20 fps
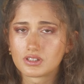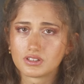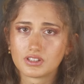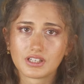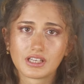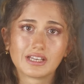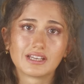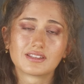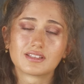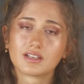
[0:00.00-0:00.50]

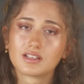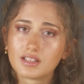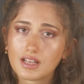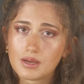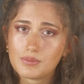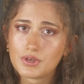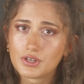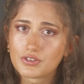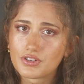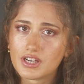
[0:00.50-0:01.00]
looking at the
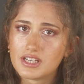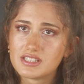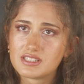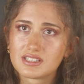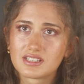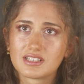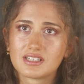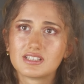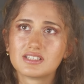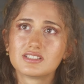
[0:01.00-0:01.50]
climate
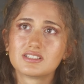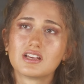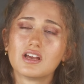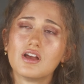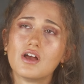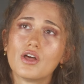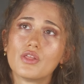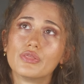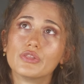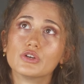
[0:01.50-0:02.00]
crisis.
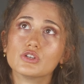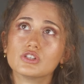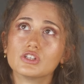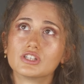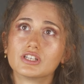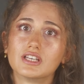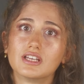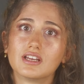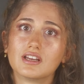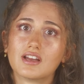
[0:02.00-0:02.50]
They're
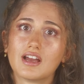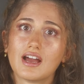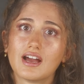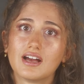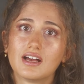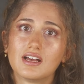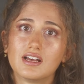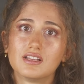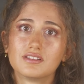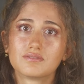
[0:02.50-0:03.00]
looking
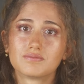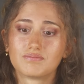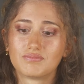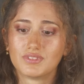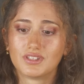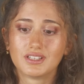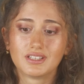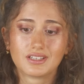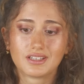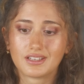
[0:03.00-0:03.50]
at
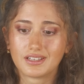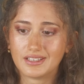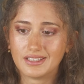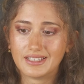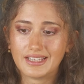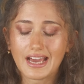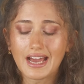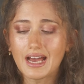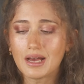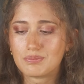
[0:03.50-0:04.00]
the
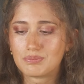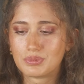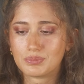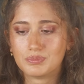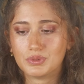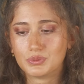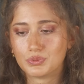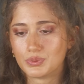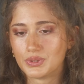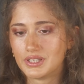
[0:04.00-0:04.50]
gap
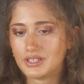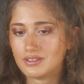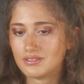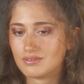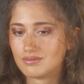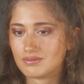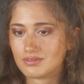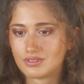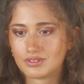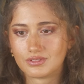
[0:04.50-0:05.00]

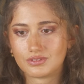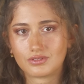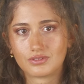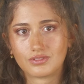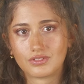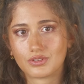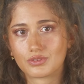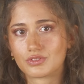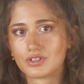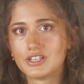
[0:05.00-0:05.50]
between
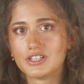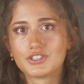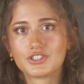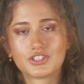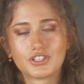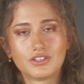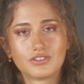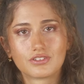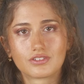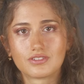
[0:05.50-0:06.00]
the rich
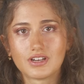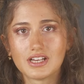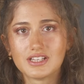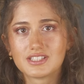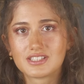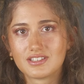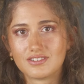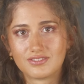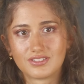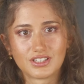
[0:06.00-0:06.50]
and the
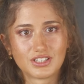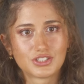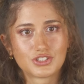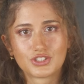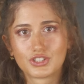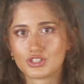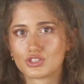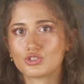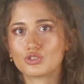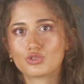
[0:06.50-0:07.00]
rest of us
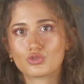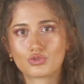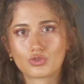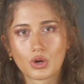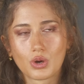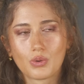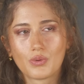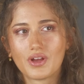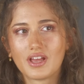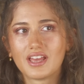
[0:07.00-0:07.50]
just
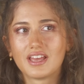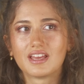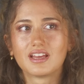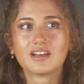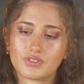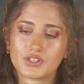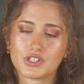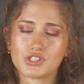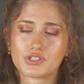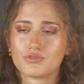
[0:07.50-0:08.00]

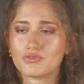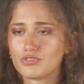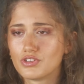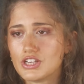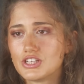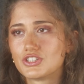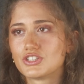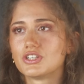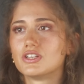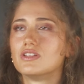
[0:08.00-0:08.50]
growing. There's
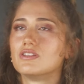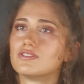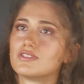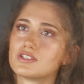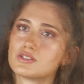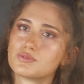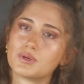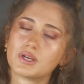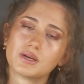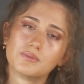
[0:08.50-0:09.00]
inflation,
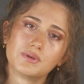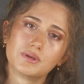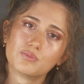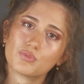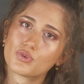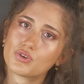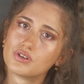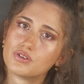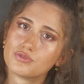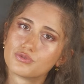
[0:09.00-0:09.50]
things becoming
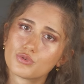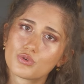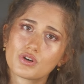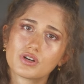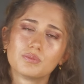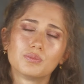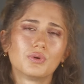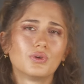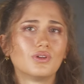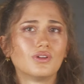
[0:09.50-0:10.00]
more
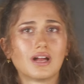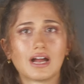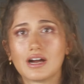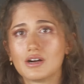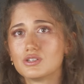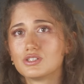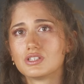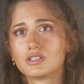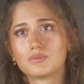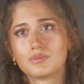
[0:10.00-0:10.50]
unaffordable,
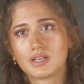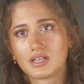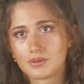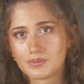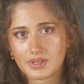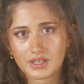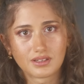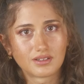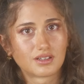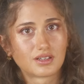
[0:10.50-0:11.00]
housing
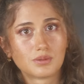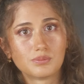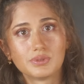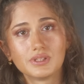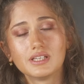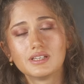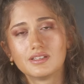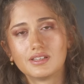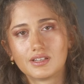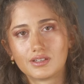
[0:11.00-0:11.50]
becoming
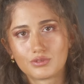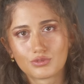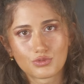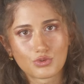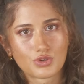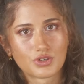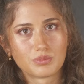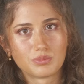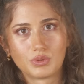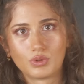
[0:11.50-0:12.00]
completely
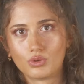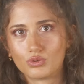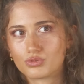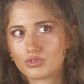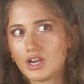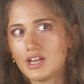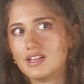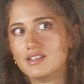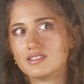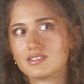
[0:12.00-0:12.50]
unaffordable,
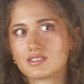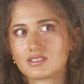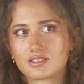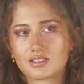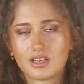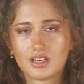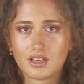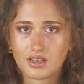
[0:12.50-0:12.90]
rent